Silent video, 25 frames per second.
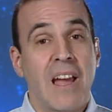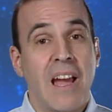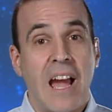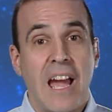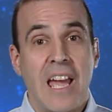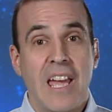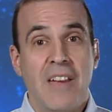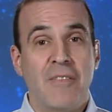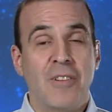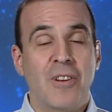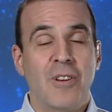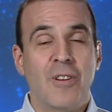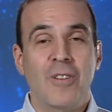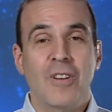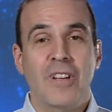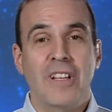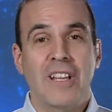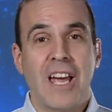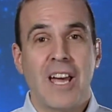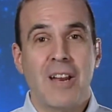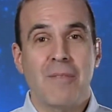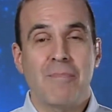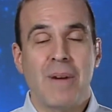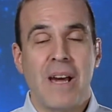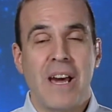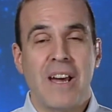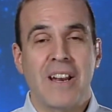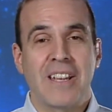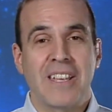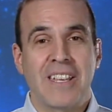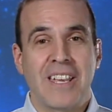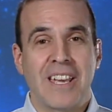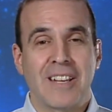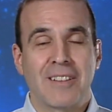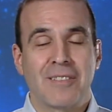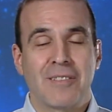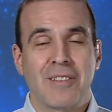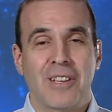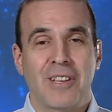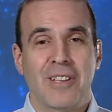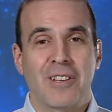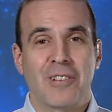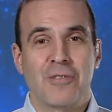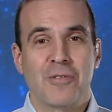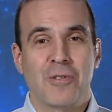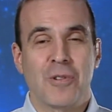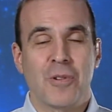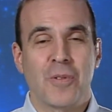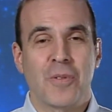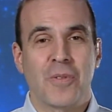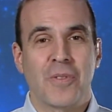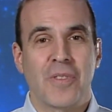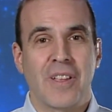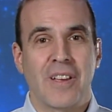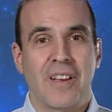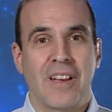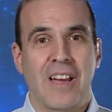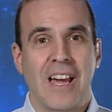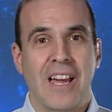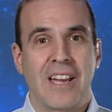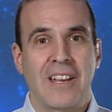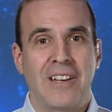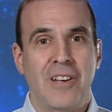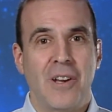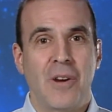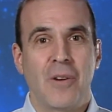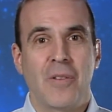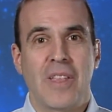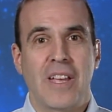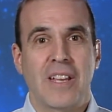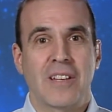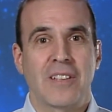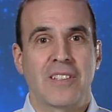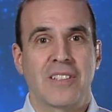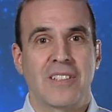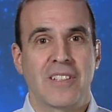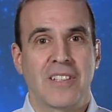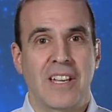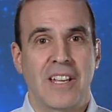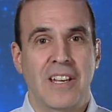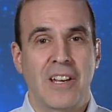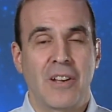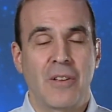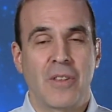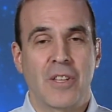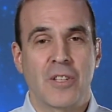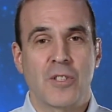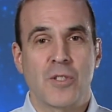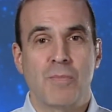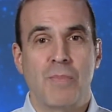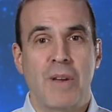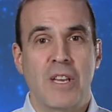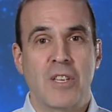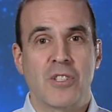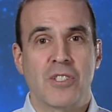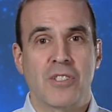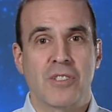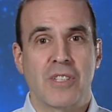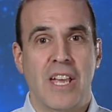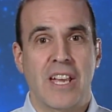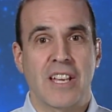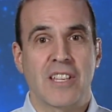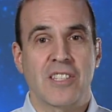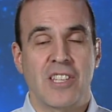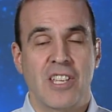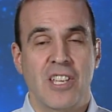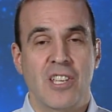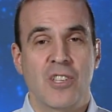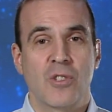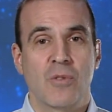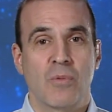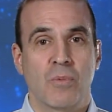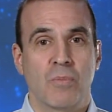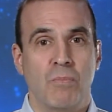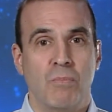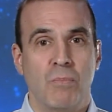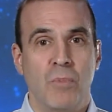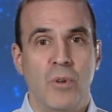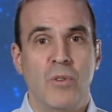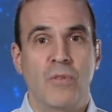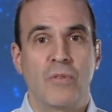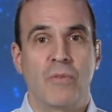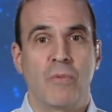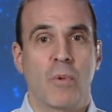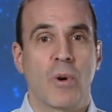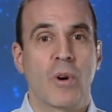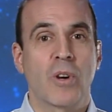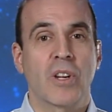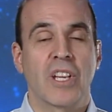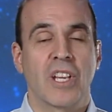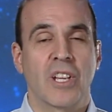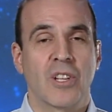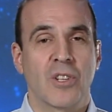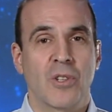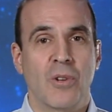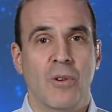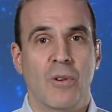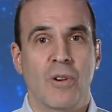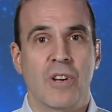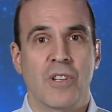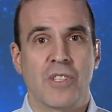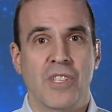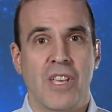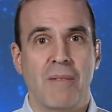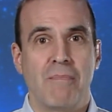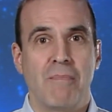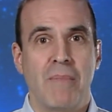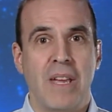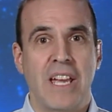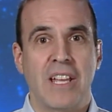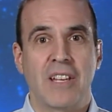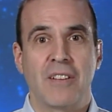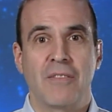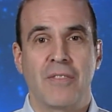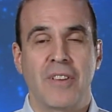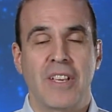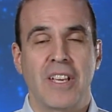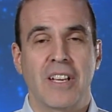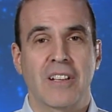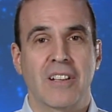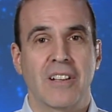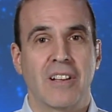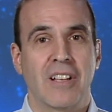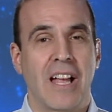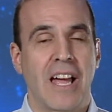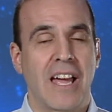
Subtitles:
I haven't heard a lot about it yet, to tell you the truth. I know that SpaceX is working towards a manned vehicle.